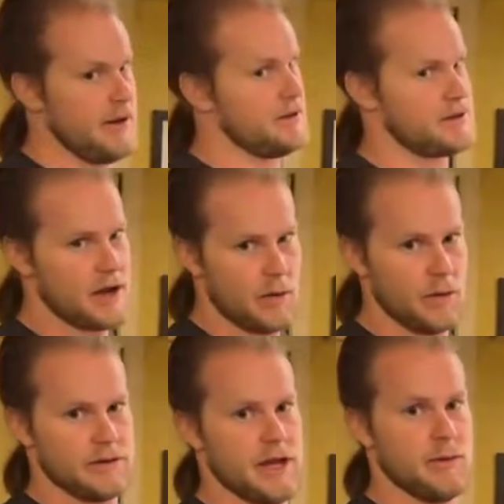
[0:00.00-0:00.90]
it's not
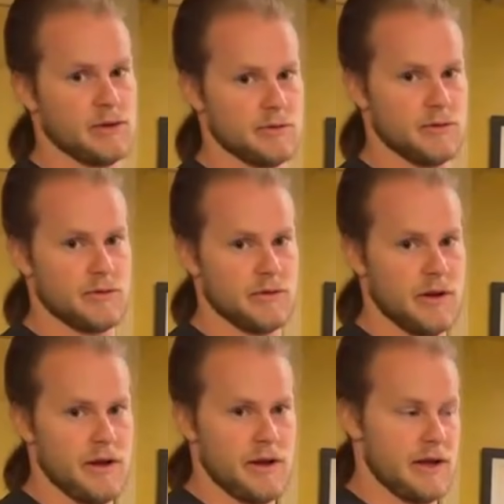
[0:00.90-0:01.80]
1 tablespoon.
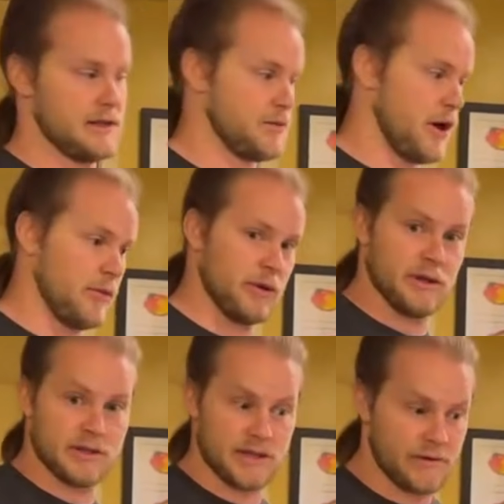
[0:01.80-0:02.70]
It's probably
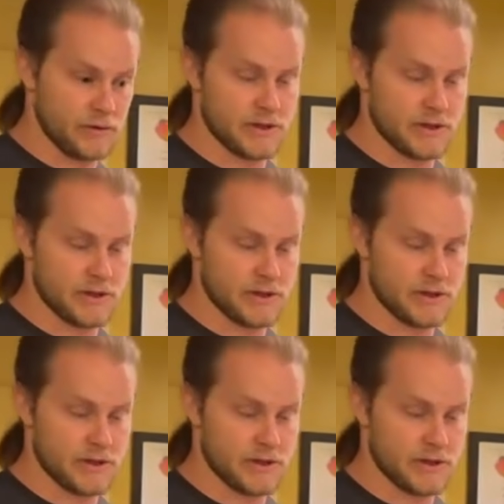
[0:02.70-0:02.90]
several